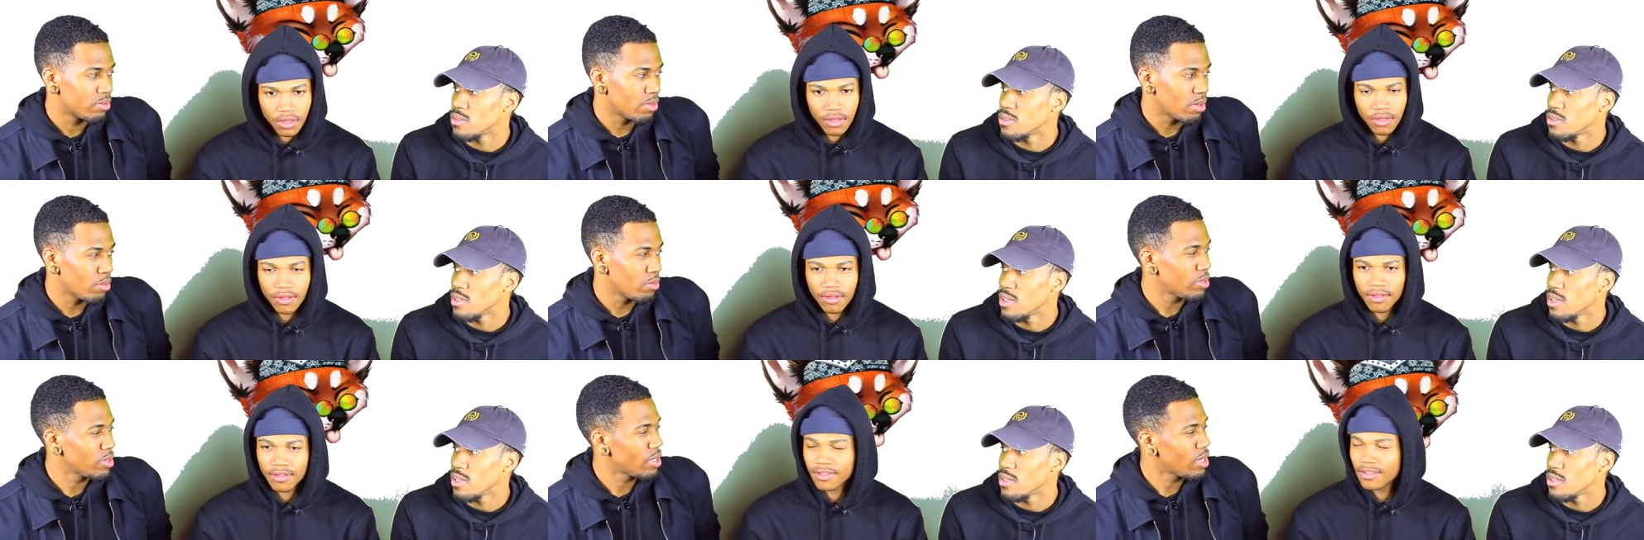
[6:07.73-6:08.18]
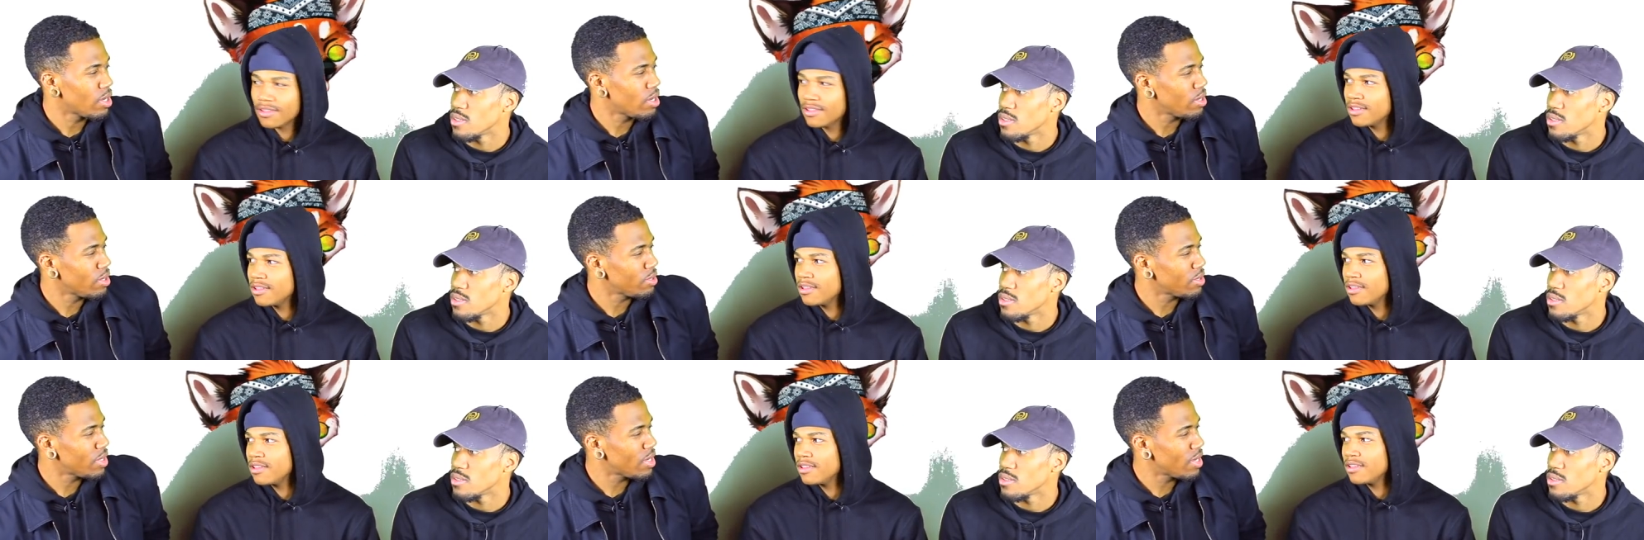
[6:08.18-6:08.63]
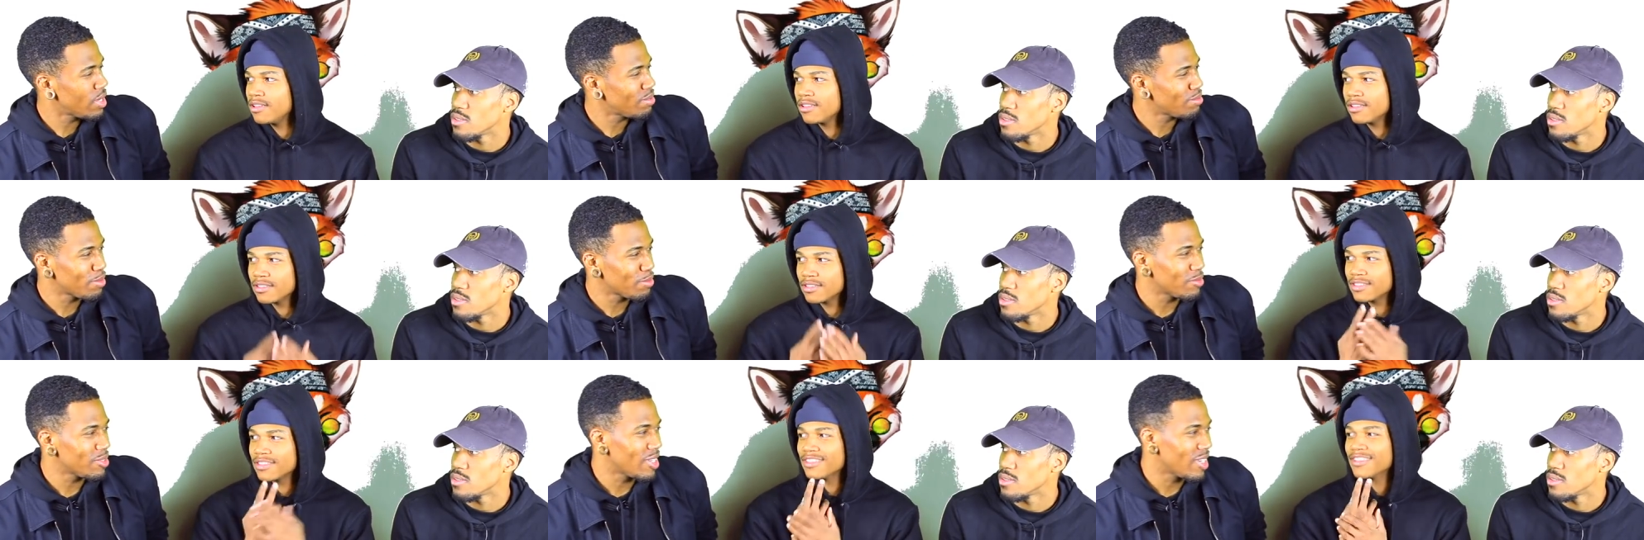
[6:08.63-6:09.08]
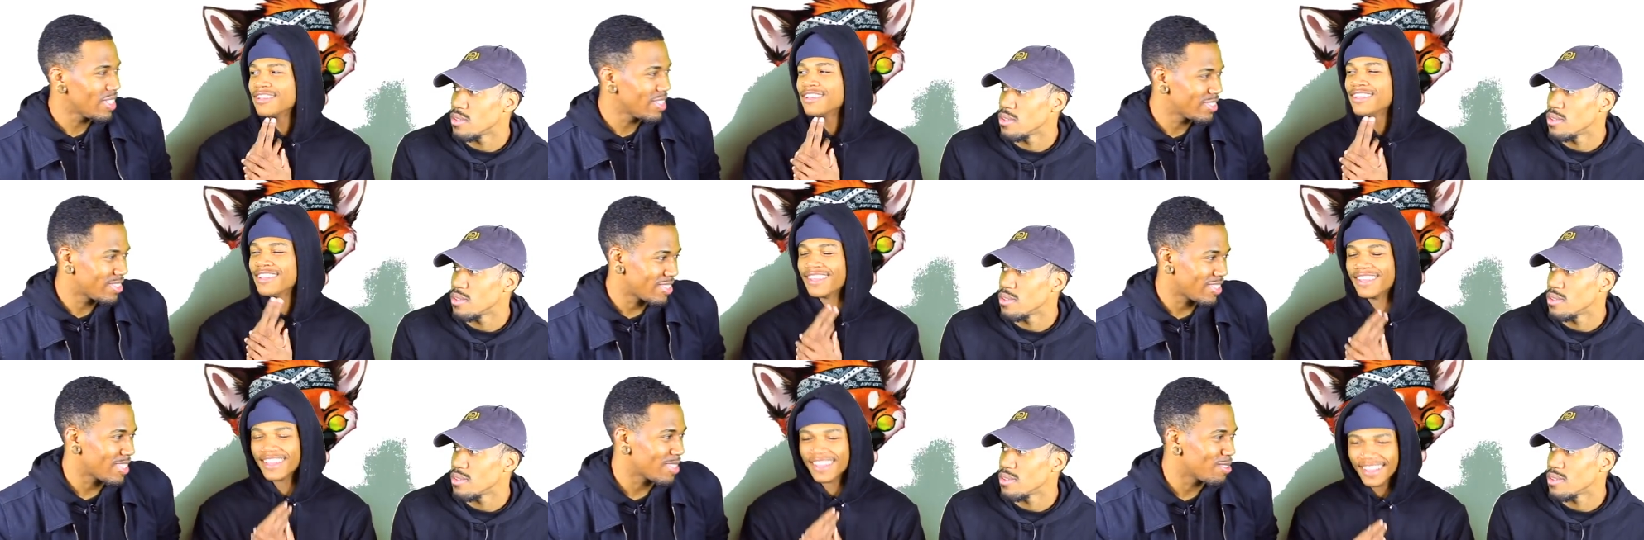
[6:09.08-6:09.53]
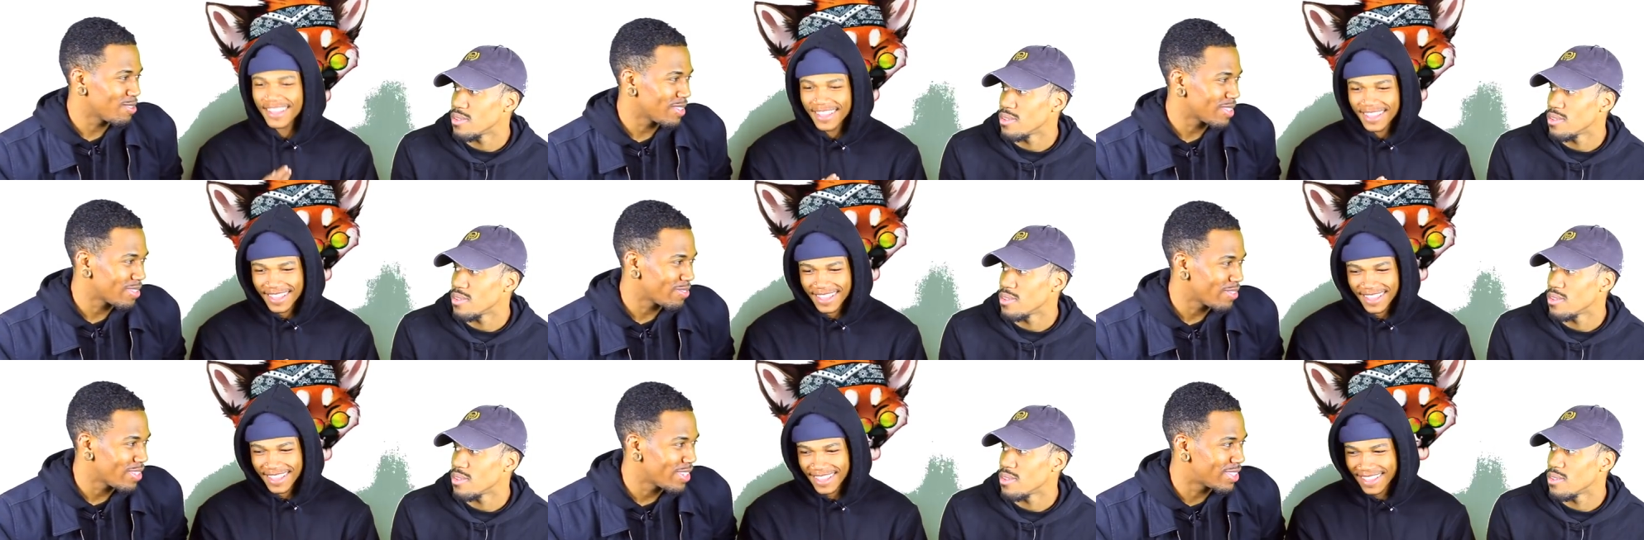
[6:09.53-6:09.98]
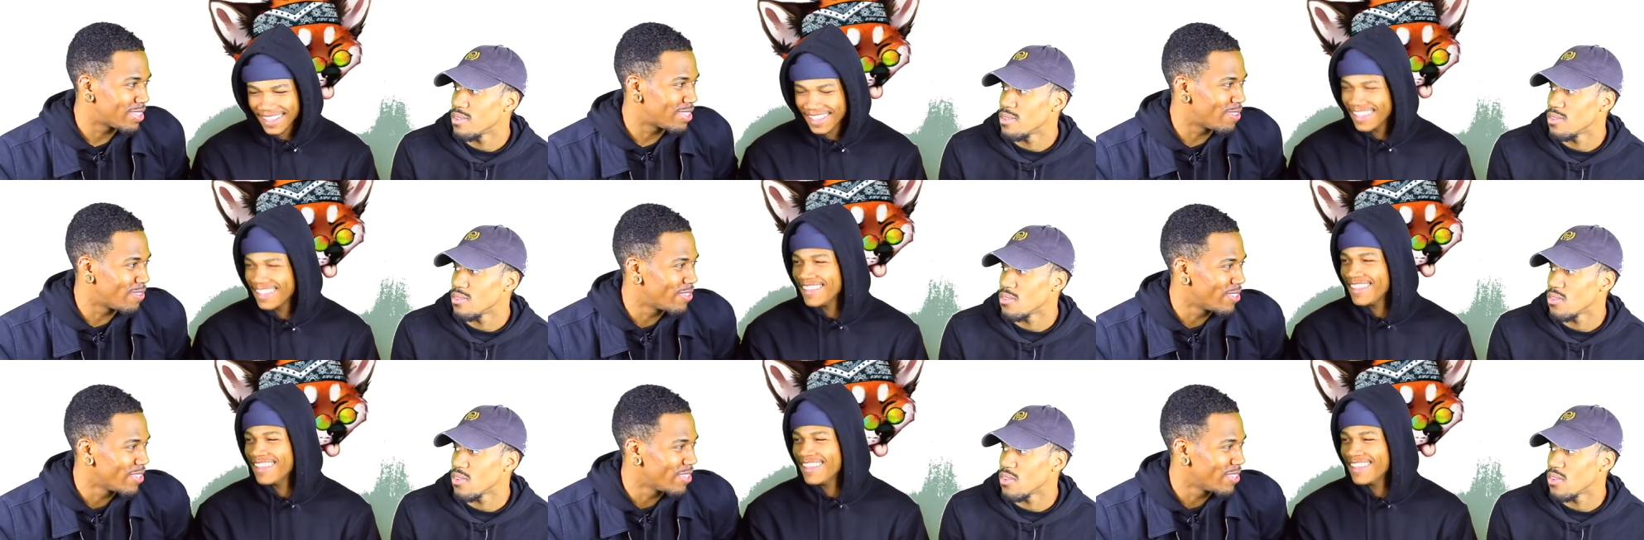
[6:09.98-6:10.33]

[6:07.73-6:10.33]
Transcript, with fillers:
Speaker 1: Remember when Han tried to go at that.